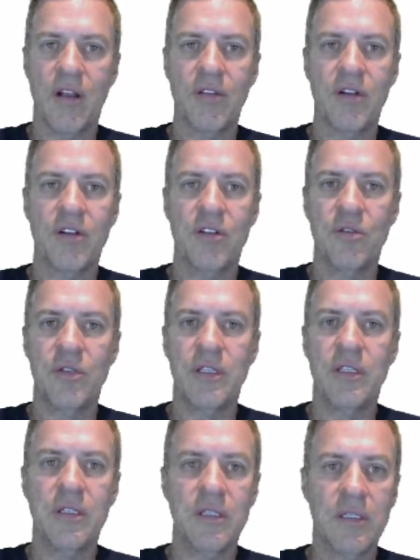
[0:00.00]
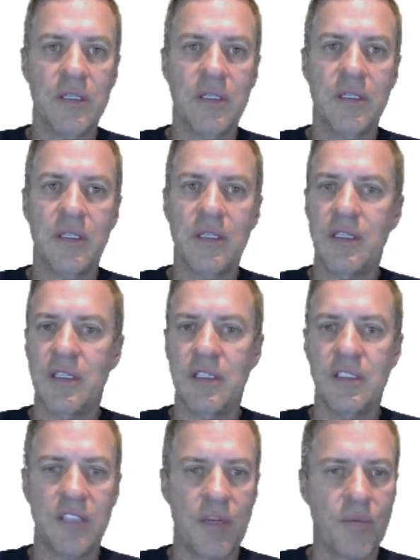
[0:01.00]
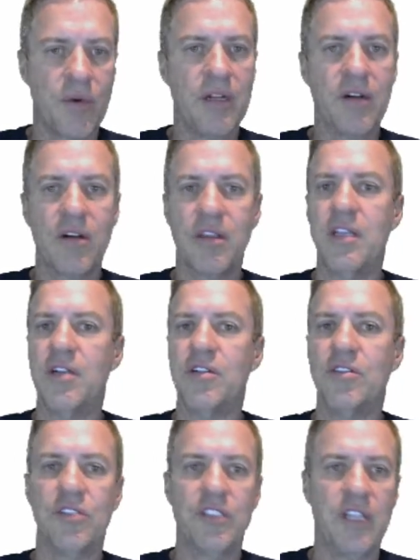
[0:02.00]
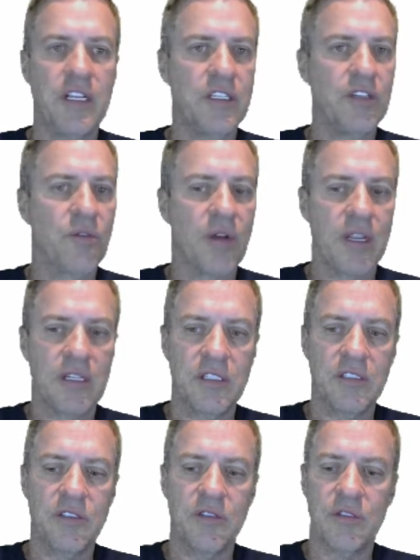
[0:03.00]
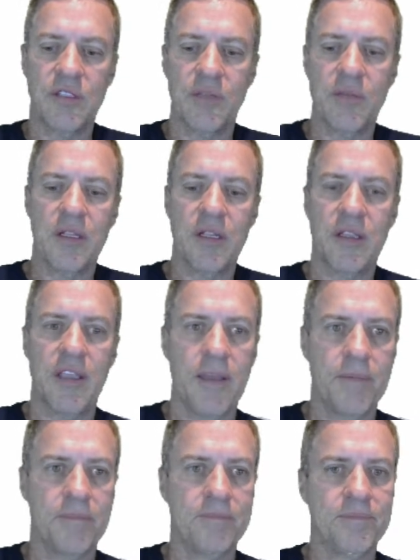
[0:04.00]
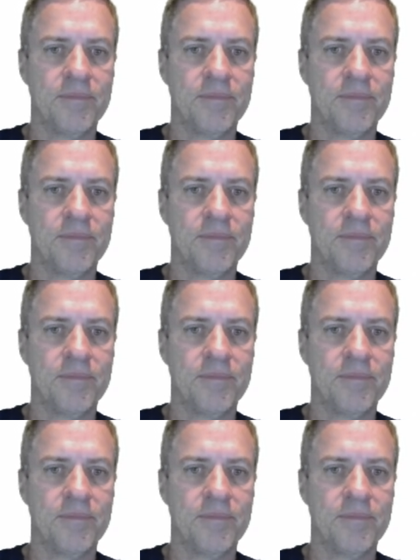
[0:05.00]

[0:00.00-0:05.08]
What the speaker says: All they're doing is separating our gears or changing directions or something like that.